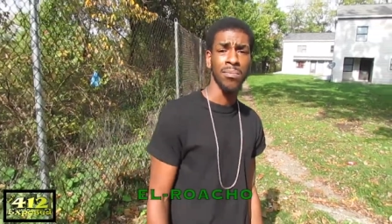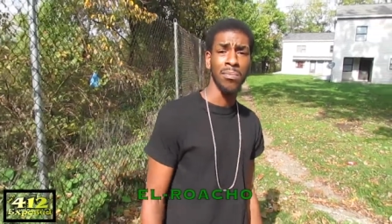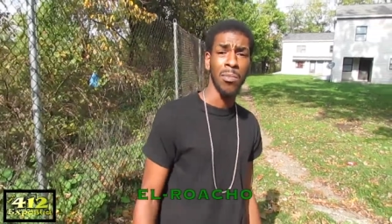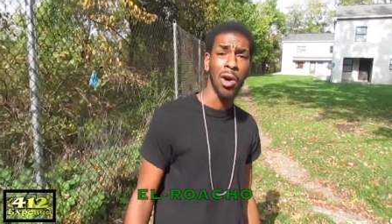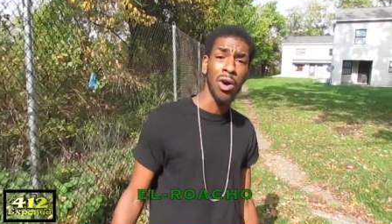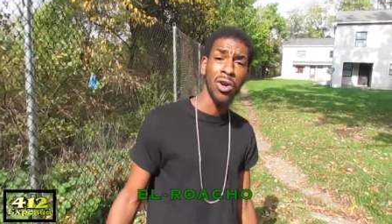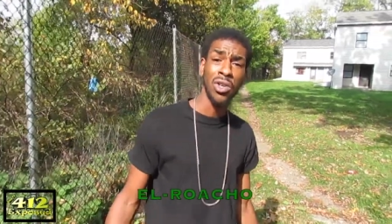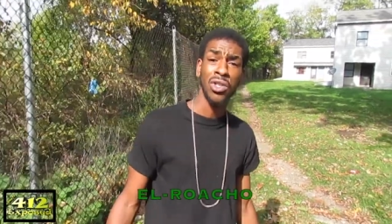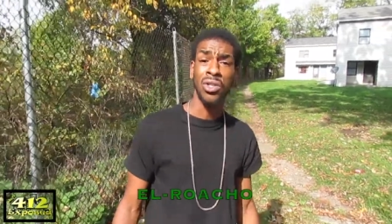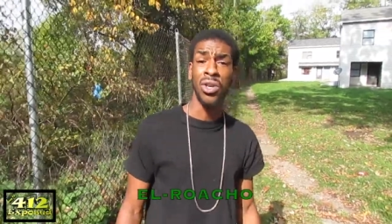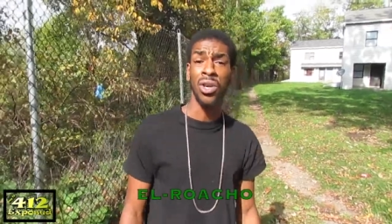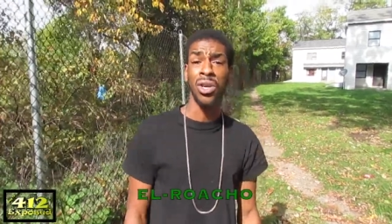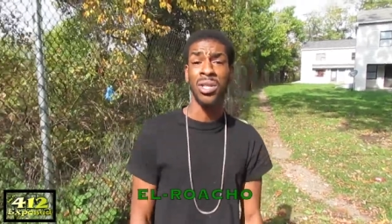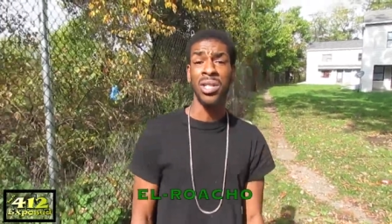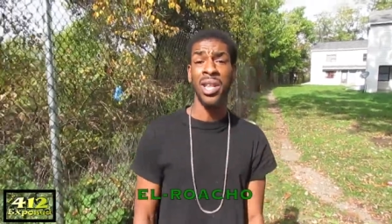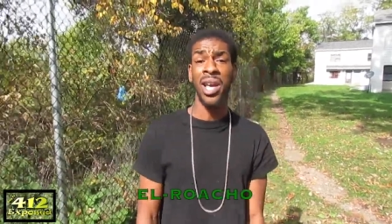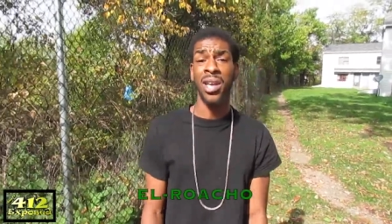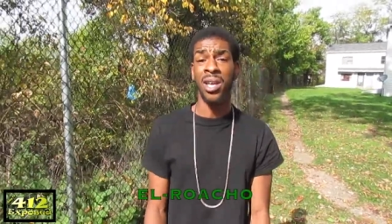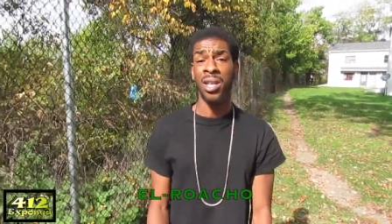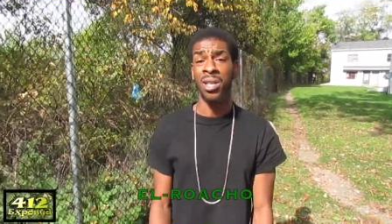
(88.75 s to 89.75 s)
Bars all
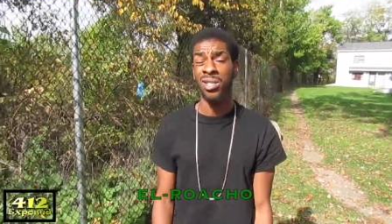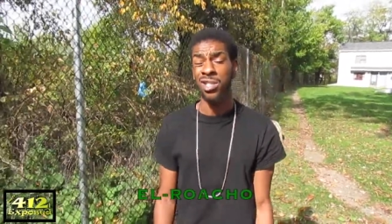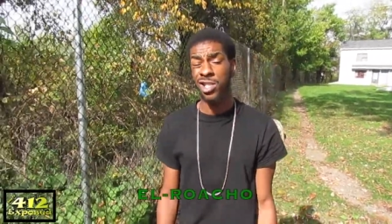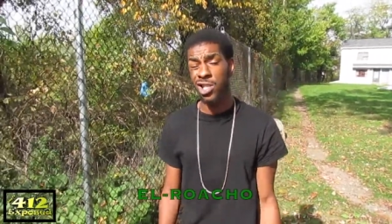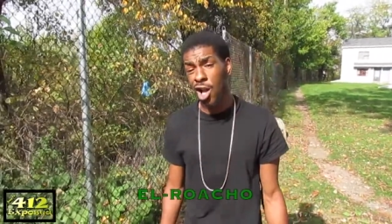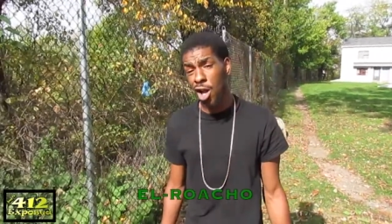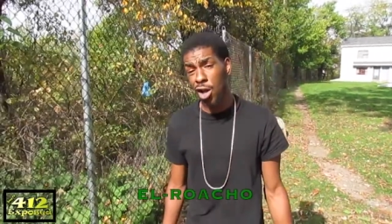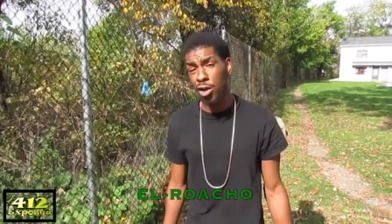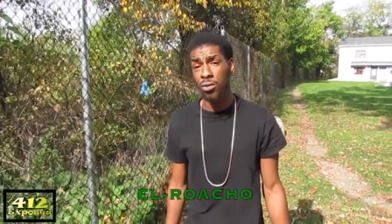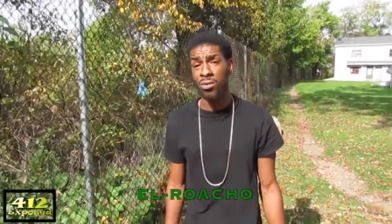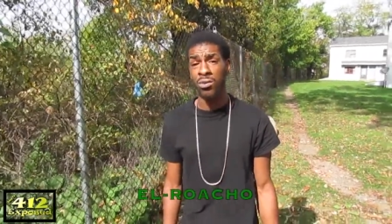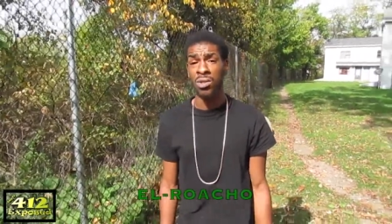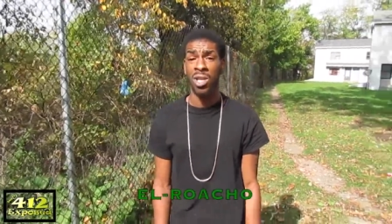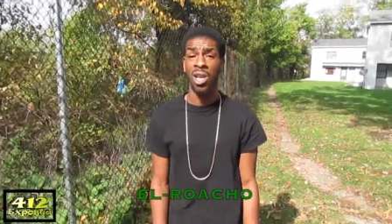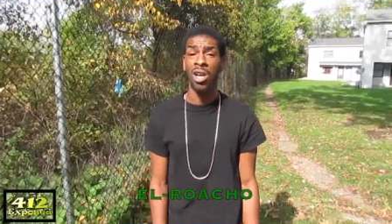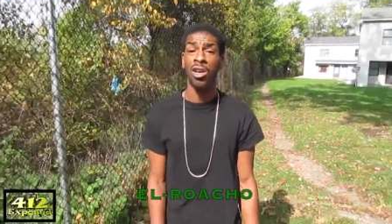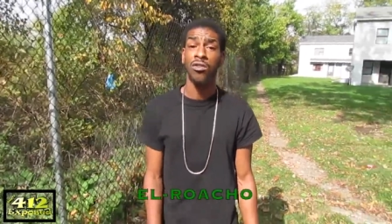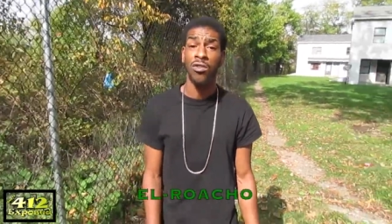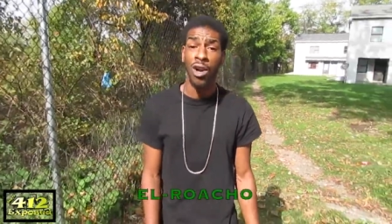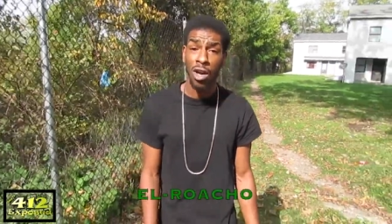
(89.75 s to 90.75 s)
day. Jones,
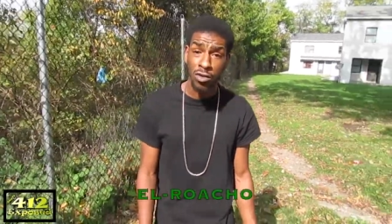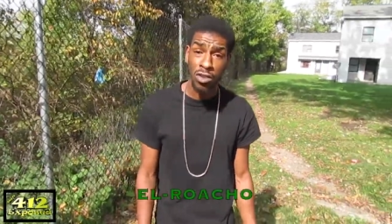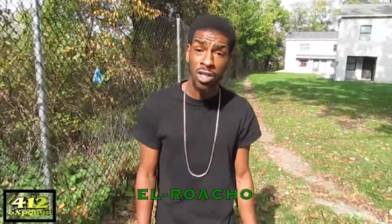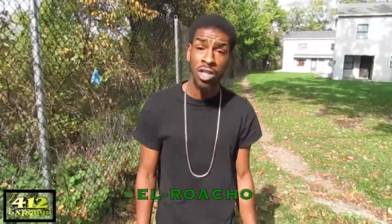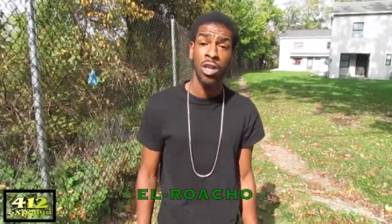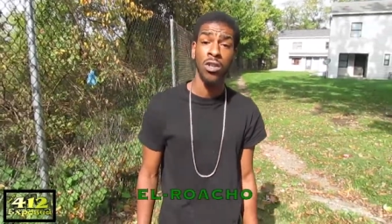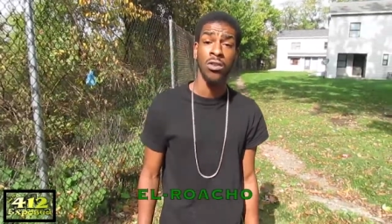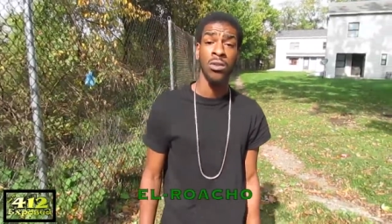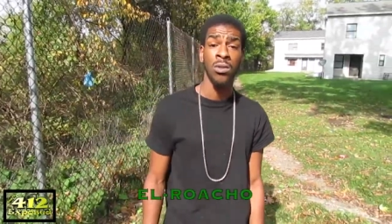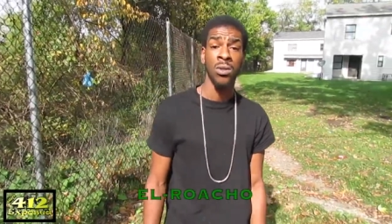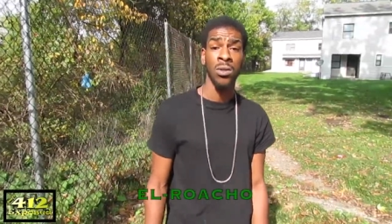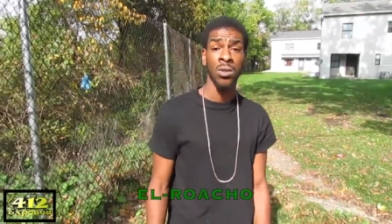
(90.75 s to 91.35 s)
El Roacho.